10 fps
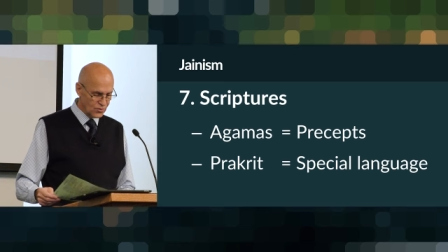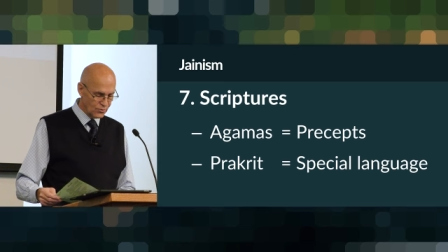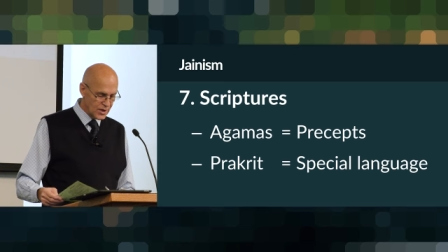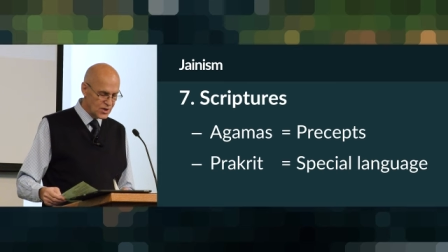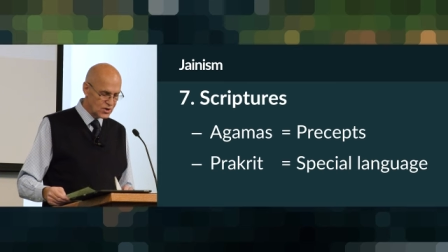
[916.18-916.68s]
to
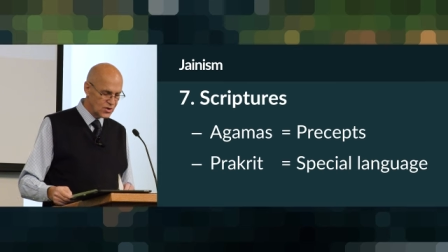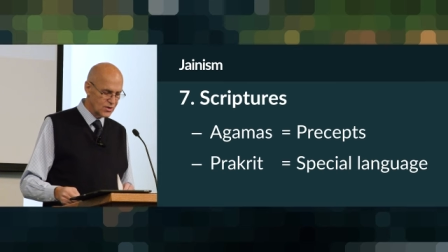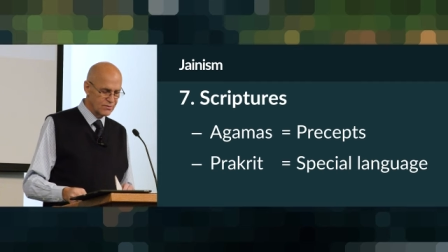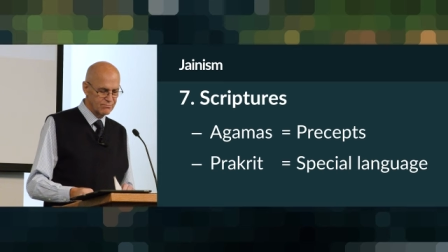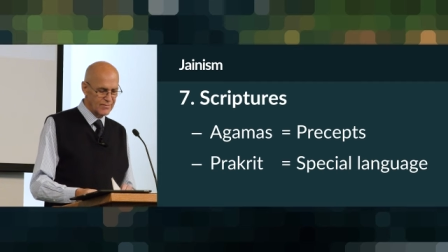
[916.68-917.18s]

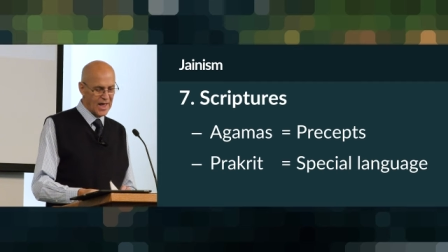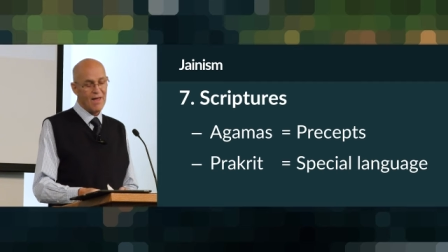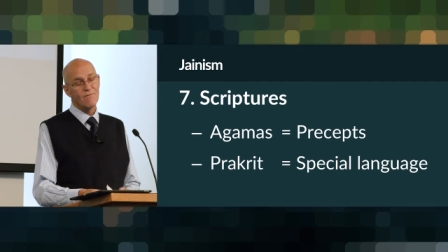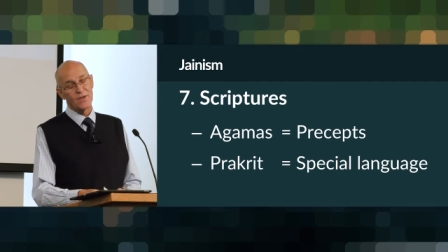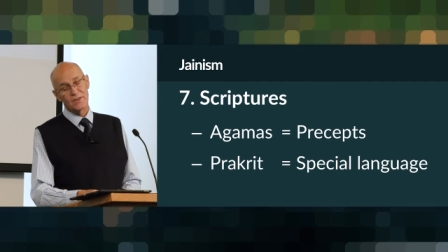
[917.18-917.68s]
reach
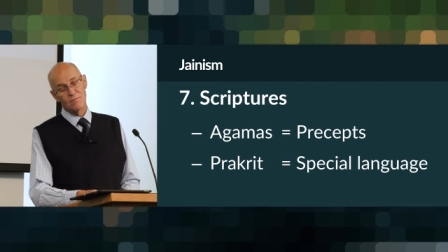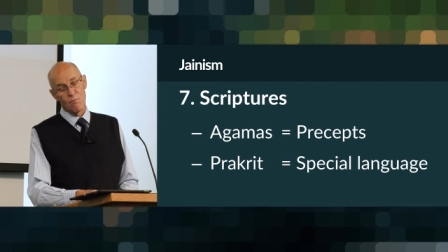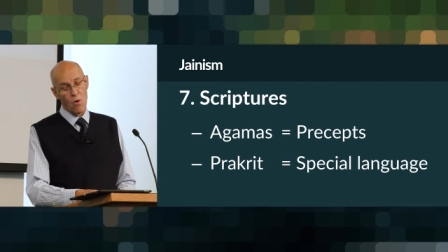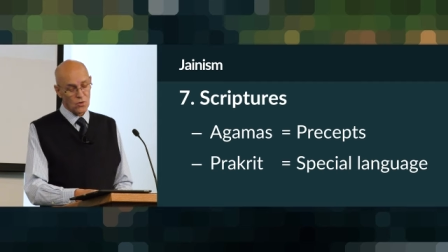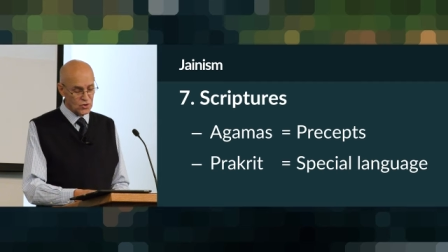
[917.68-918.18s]
heaven,
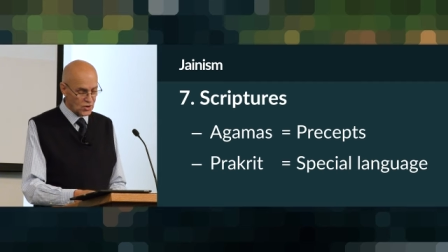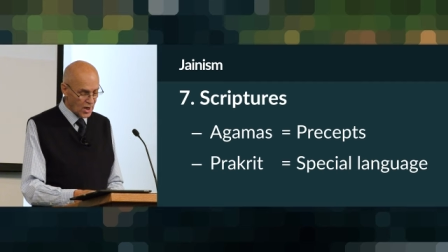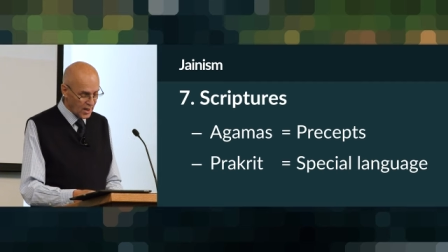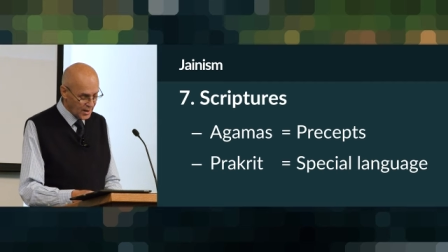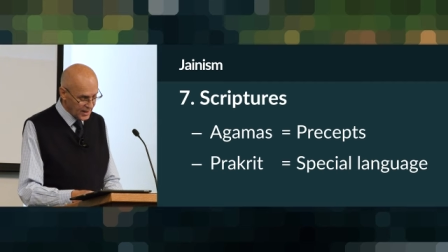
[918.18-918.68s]

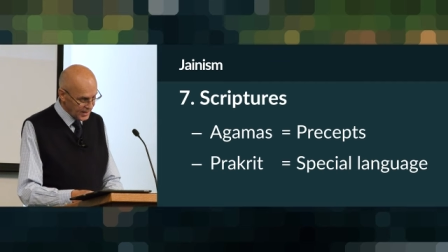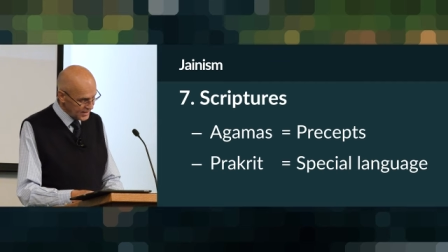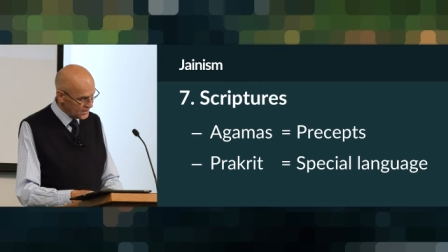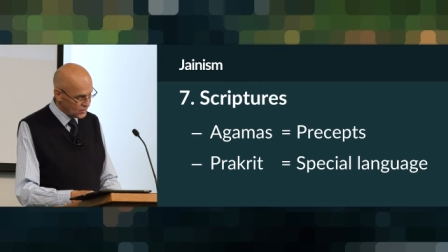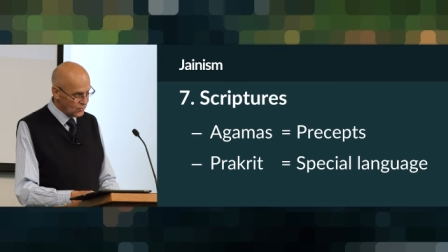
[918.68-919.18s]
moksha,
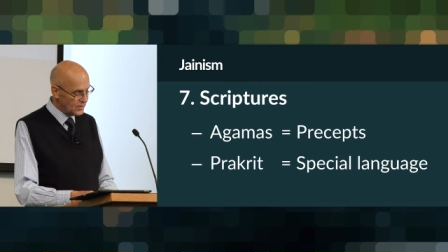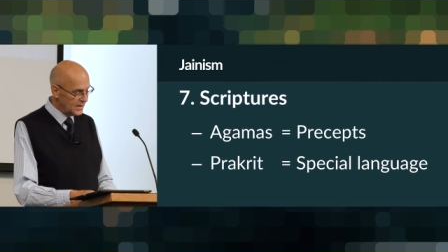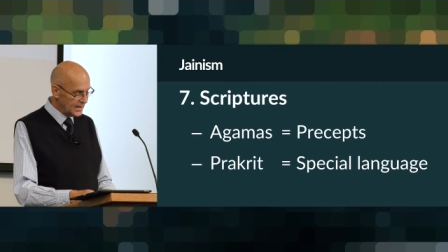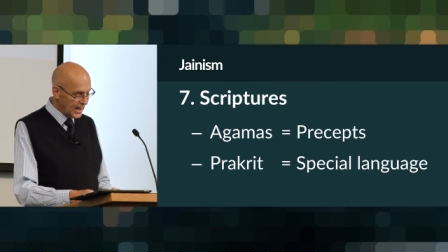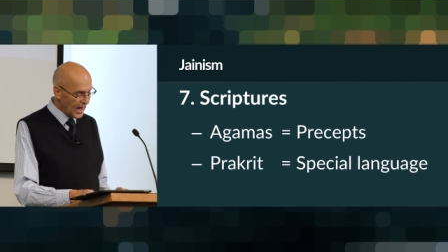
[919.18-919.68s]
is to
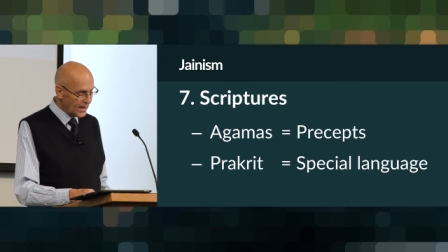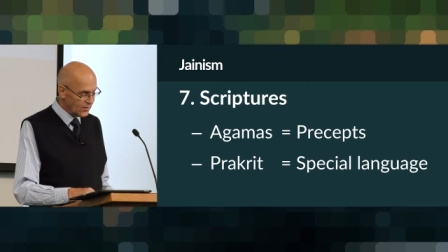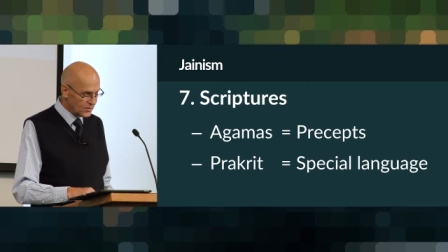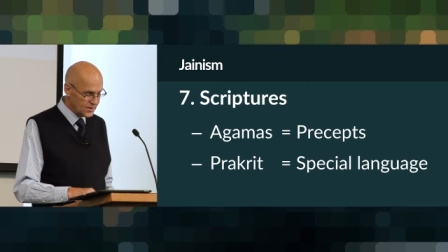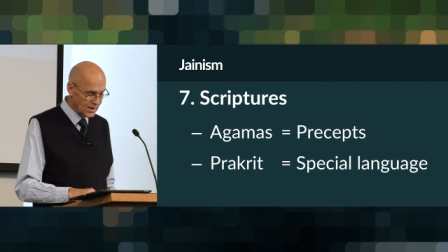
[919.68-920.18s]
deny
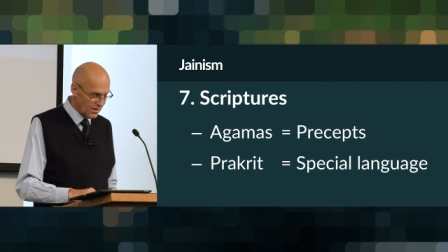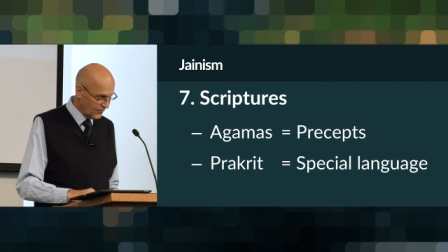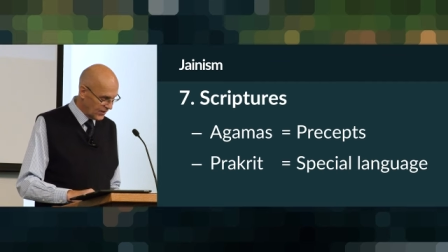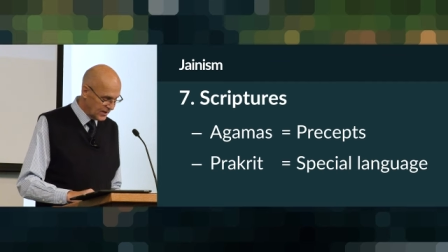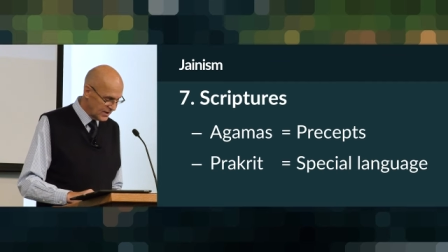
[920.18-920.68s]

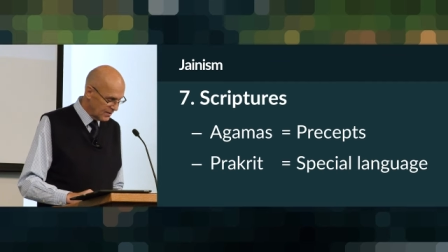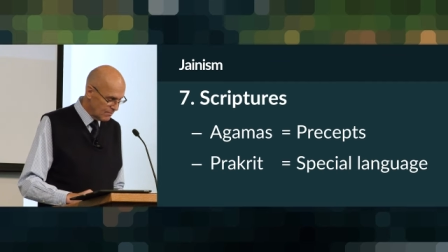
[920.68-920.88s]
yourself in